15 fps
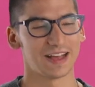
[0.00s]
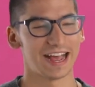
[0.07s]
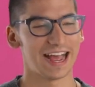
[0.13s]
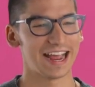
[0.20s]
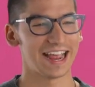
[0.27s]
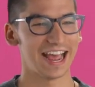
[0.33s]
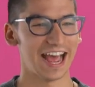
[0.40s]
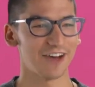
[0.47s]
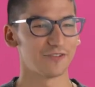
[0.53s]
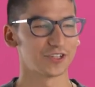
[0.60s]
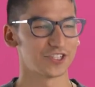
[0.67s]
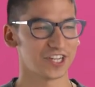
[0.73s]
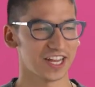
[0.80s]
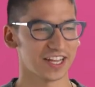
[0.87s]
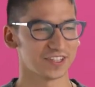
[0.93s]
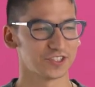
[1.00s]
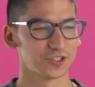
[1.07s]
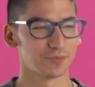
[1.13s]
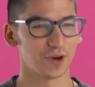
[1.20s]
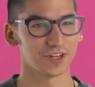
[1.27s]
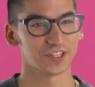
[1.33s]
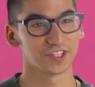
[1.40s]
I have a chance to
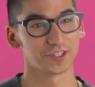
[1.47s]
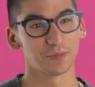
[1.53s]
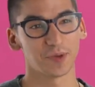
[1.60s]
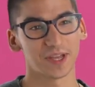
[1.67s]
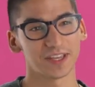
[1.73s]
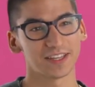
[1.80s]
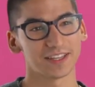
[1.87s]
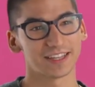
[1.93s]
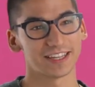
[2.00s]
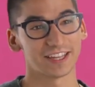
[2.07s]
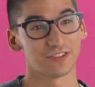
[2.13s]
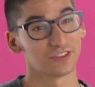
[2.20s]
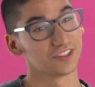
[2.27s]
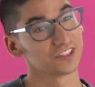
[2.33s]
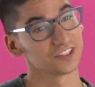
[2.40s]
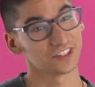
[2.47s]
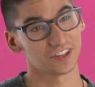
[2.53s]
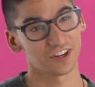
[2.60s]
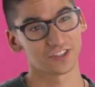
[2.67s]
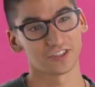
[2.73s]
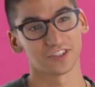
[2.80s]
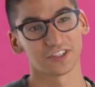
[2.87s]
participate in the
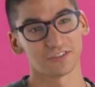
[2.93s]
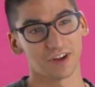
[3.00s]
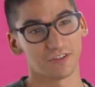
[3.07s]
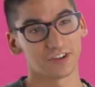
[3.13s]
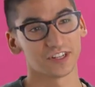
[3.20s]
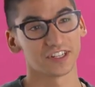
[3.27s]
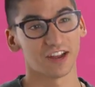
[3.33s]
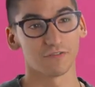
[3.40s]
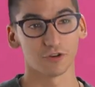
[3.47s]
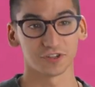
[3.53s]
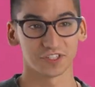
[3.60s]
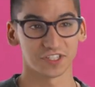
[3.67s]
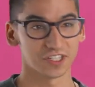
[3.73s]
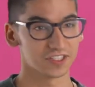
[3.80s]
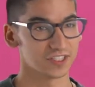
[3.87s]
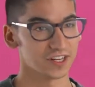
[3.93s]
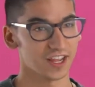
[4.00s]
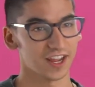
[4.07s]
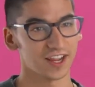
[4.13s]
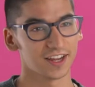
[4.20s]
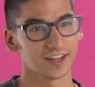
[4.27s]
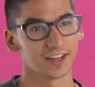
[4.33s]
discussion surrounding diversity
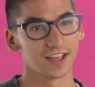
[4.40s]
today.